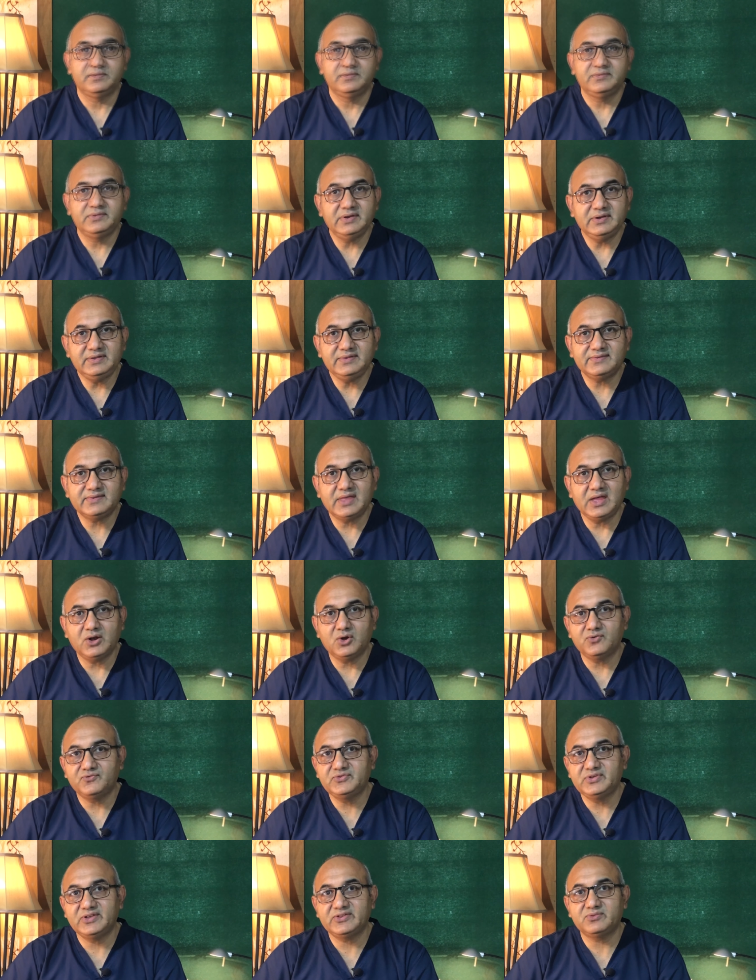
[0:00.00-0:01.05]
CT scan
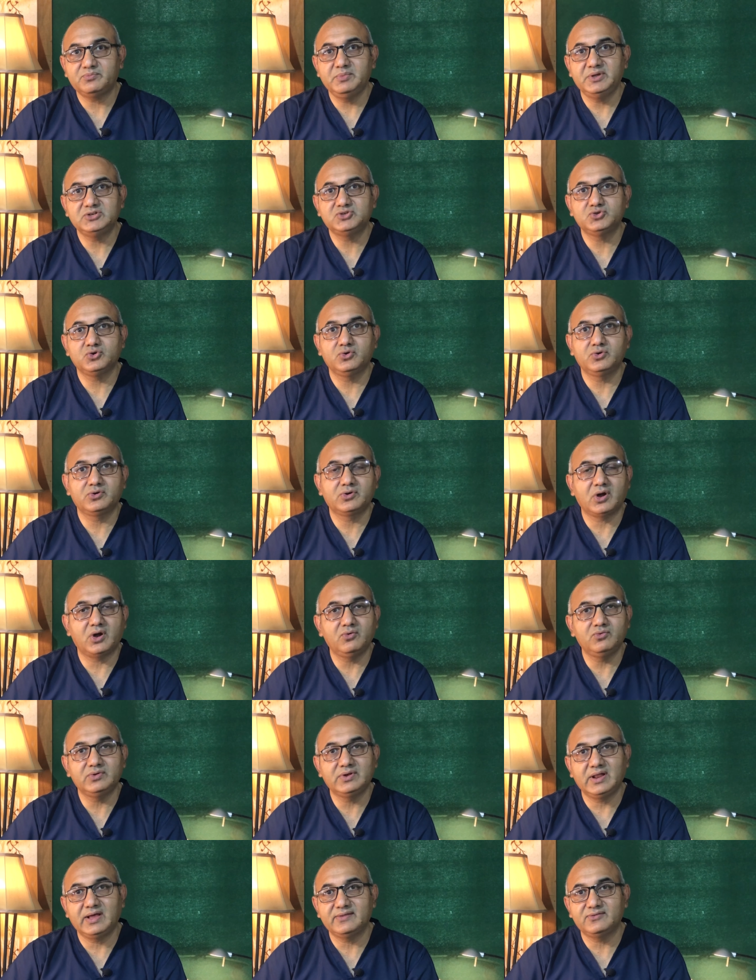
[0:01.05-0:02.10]
of chest may show
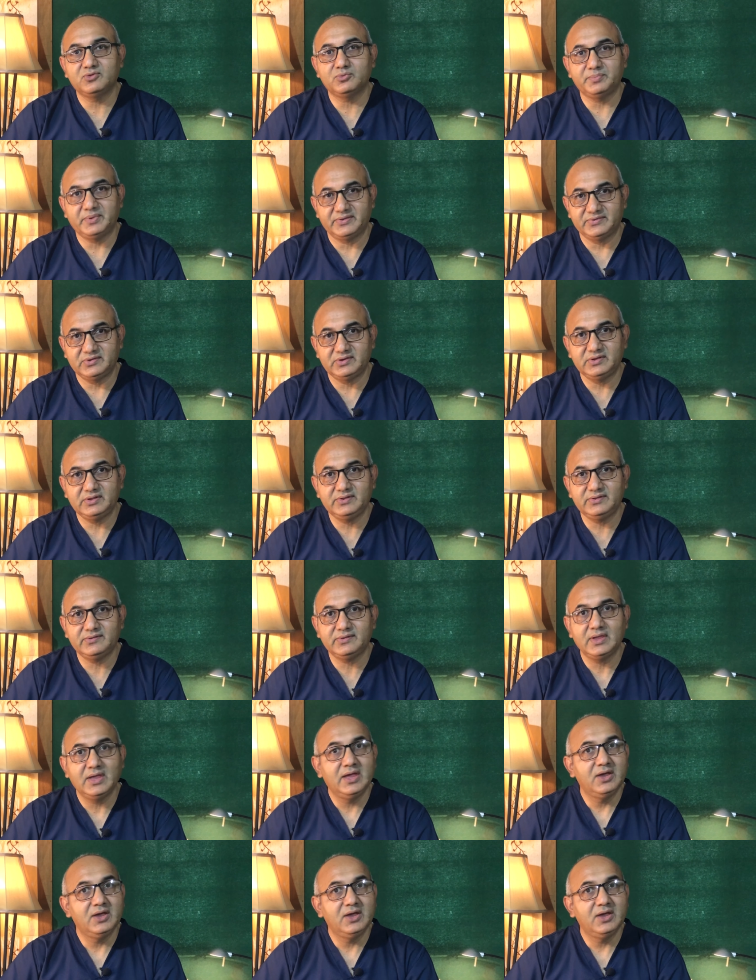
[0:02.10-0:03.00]
ground glass opacities